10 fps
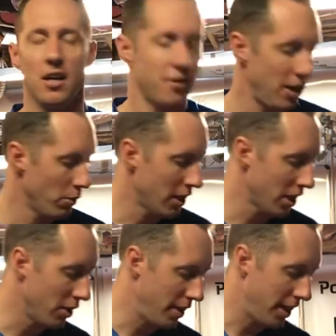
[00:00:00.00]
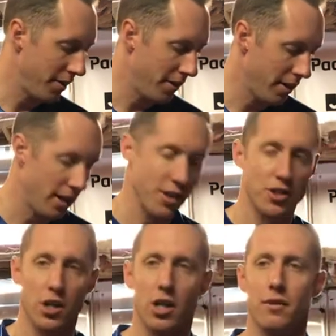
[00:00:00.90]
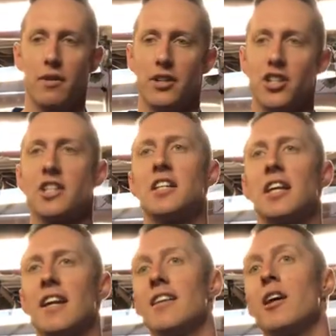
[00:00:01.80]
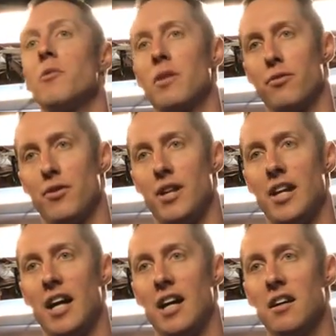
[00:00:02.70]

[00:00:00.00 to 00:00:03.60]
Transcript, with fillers: They want to go down there and serve just to get it done with for the day.